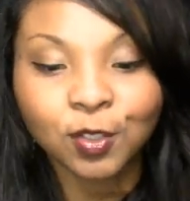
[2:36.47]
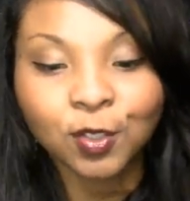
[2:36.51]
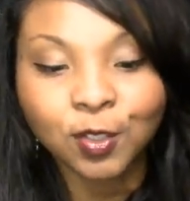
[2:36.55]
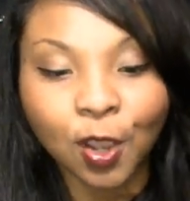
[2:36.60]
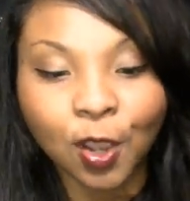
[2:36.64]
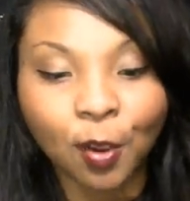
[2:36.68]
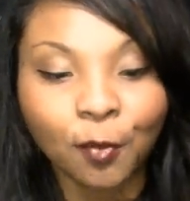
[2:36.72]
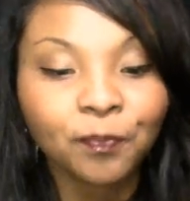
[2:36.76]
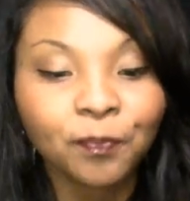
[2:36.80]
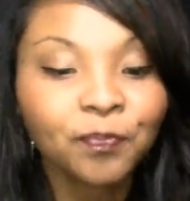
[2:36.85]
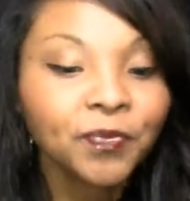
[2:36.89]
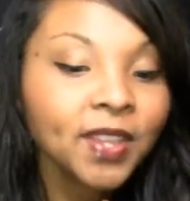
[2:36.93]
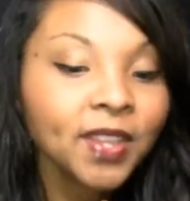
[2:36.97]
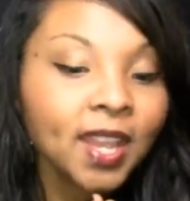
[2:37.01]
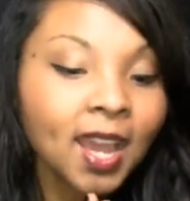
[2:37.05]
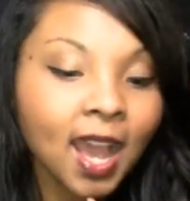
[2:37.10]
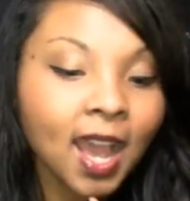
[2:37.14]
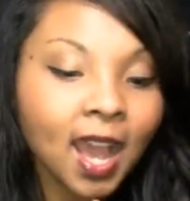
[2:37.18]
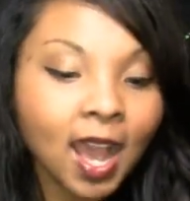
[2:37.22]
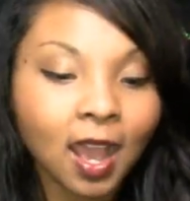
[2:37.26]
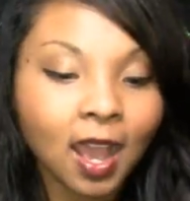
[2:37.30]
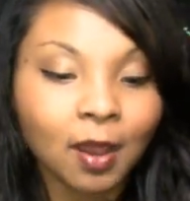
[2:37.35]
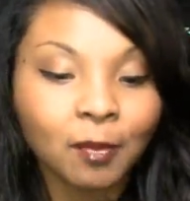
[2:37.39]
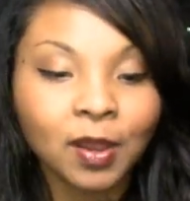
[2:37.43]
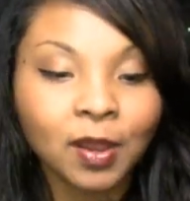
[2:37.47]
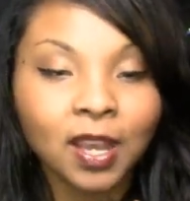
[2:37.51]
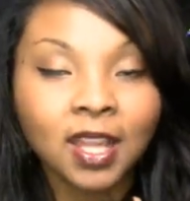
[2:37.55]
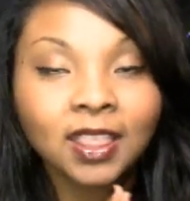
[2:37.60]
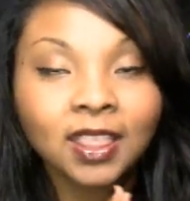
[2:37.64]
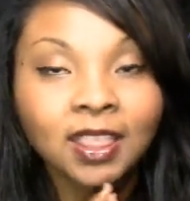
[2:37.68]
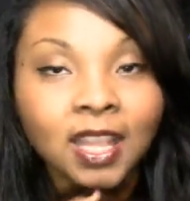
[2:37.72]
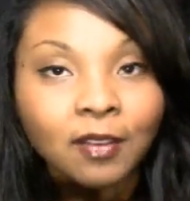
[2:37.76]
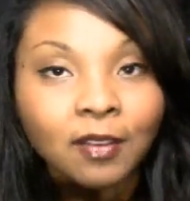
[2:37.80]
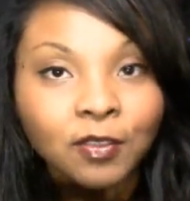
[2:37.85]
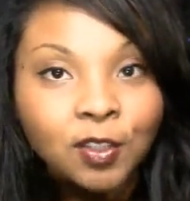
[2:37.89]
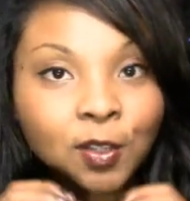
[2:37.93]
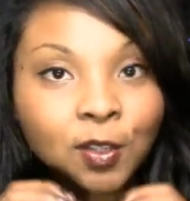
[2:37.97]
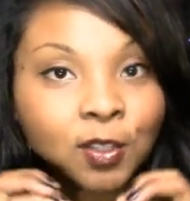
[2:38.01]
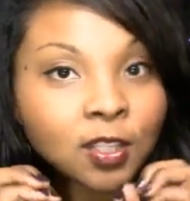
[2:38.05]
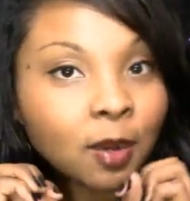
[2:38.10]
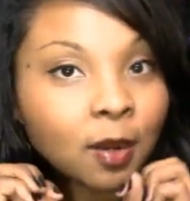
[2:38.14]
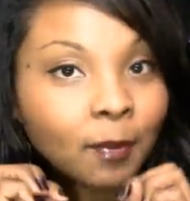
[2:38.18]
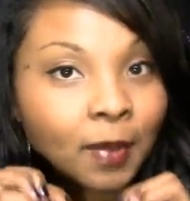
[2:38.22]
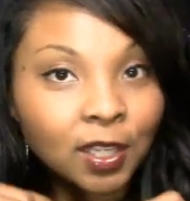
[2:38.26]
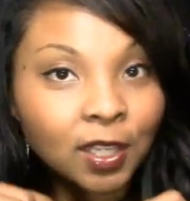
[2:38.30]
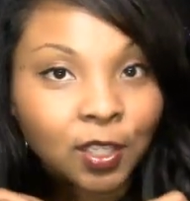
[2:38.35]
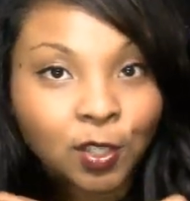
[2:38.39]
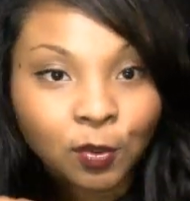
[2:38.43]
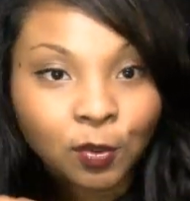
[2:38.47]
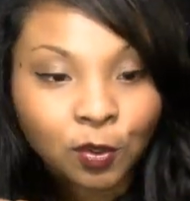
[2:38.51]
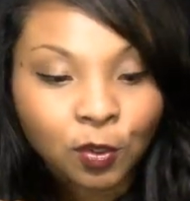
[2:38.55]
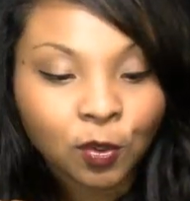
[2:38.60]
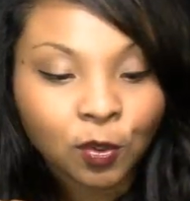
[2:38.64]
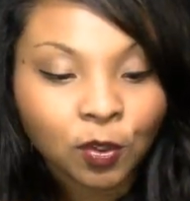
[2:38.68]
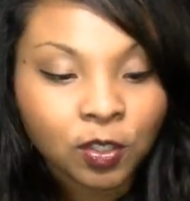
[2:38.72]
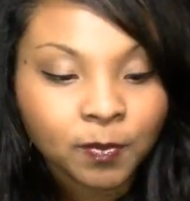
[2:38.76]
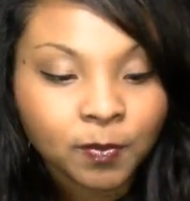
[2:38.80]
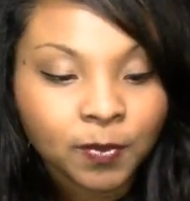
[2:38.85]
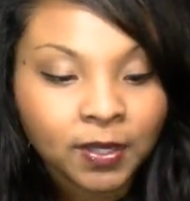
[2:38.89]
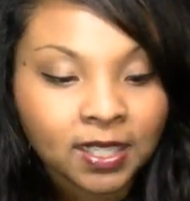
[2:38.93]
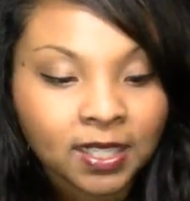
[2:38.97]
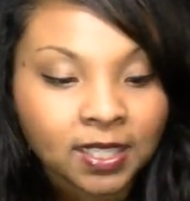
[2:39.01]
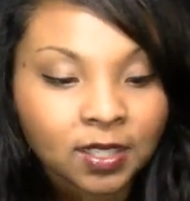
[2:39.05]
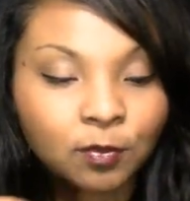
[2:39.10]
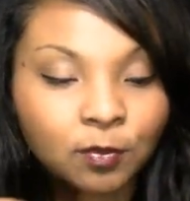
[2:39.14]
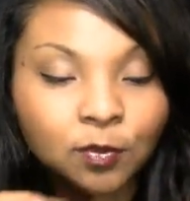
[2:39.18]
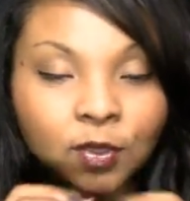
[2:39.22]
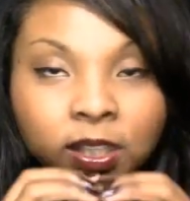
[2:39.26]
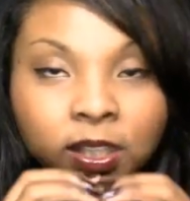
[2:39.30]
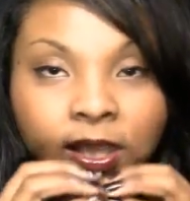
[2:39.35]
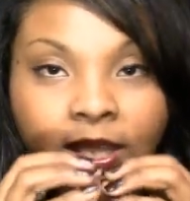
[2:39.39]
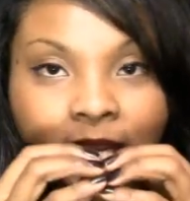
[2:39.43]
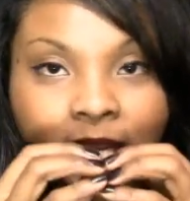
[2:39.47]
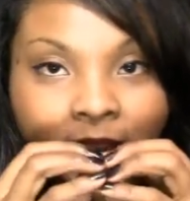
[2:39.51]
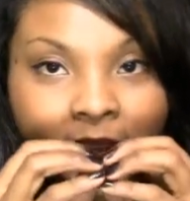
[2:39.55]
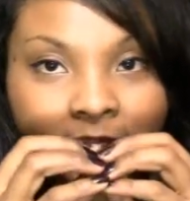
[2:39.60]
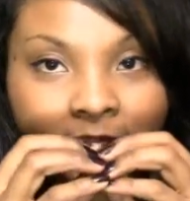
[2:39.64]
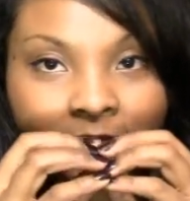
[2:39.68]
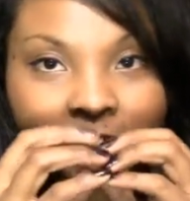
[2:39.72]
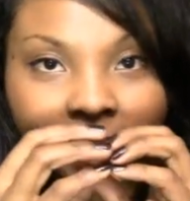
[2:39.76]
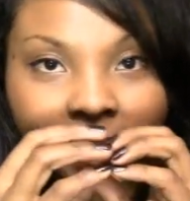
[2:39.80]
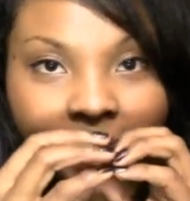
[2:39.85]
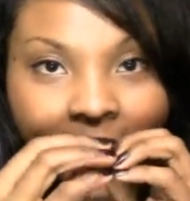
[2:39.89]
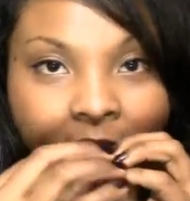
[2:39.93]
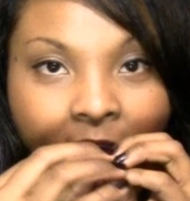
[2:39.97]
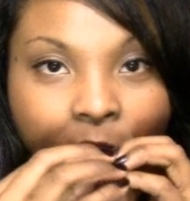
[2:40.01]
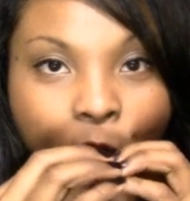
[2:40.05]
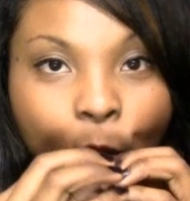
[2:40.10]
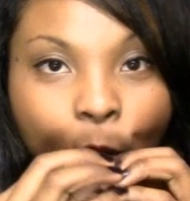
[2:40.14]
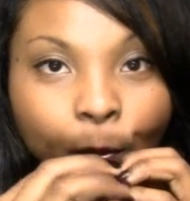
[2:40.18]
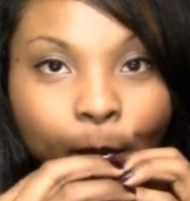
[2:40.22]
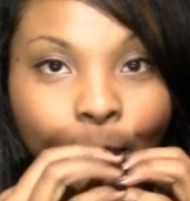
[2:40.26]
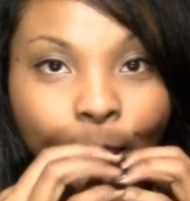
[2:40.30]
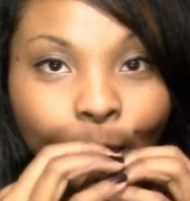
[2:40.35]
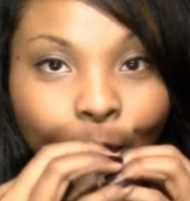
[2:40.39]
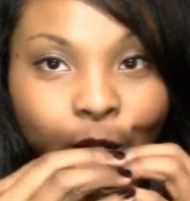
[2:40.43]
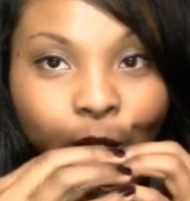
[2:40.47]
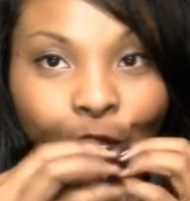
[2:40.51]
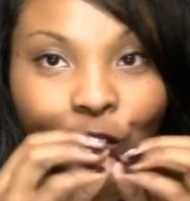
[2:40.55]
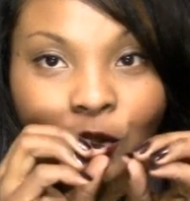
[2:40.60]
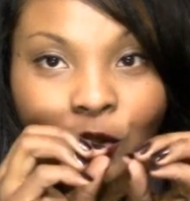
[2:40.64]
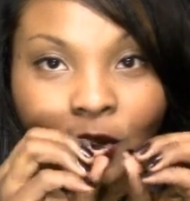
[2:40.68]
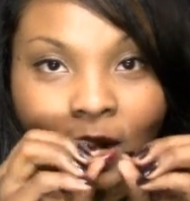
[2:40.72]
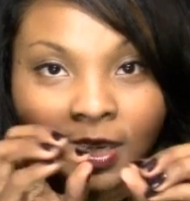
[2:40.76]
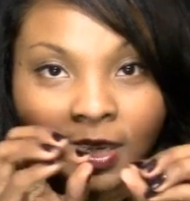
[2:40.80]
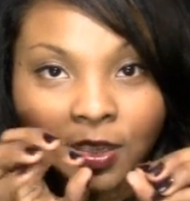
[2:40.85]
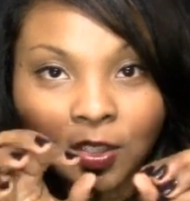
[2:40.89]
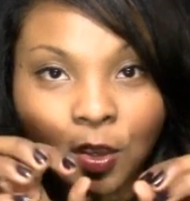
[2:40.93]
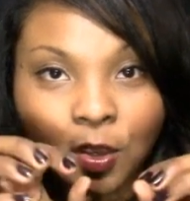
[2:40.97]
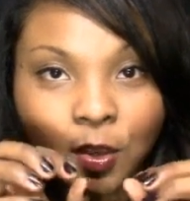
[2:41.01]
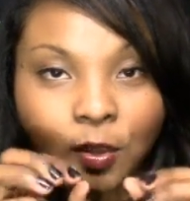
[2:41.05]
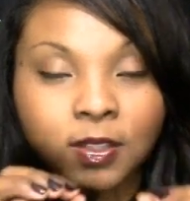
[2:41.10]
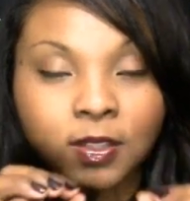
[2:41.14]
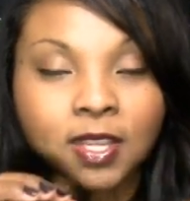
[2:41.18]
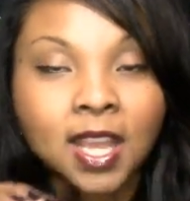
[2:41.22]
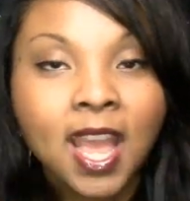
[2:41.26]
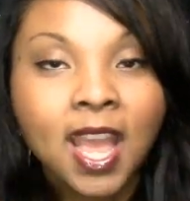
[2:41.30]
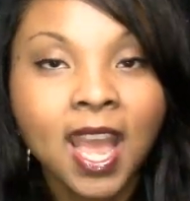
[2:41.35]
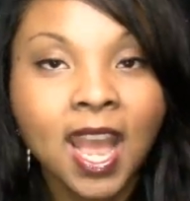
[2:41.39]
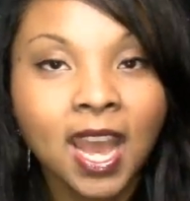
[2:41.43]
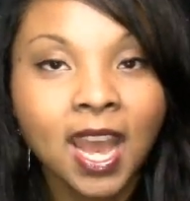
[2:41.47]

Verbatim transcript: So um, love to use it on my cuticles because it really does like help moisturize those.